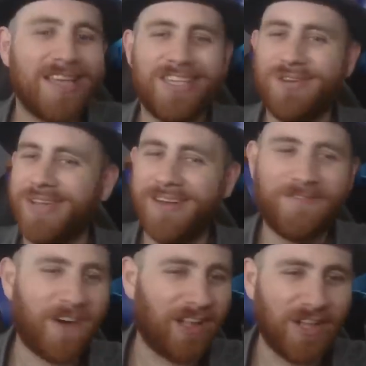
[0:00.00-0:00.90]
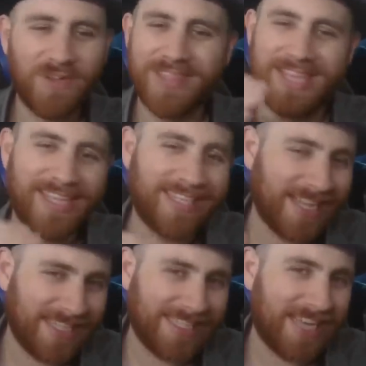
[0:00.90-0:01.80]
you can follow
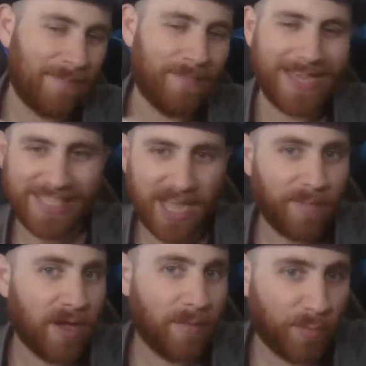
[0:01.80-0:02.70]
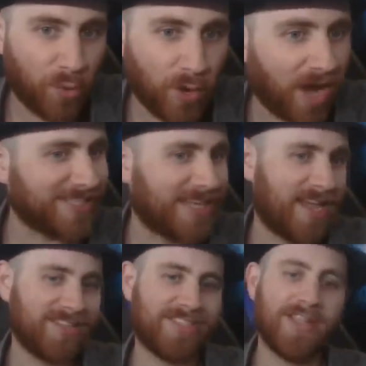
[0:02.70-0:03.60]
this step-by-step
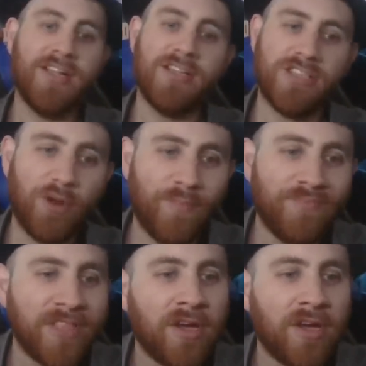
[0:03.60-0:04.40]
process. So